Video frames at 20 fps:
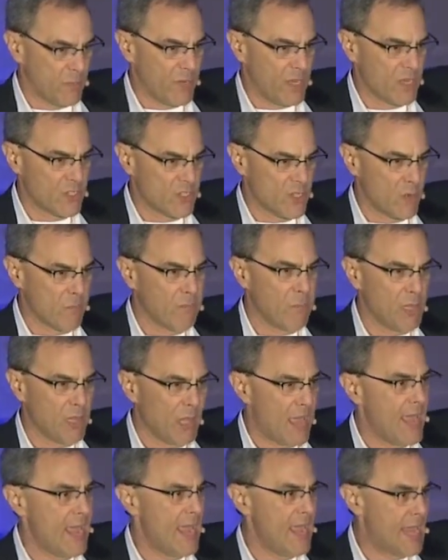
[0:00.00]
because they're
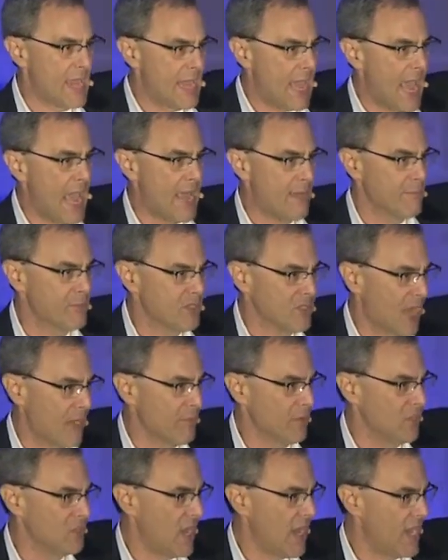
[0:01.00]
playing games
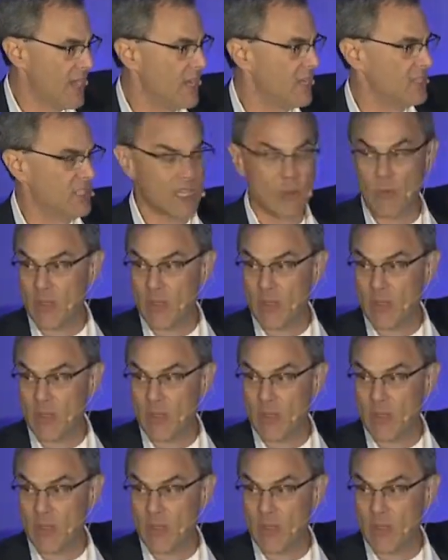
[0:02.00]
simultaneously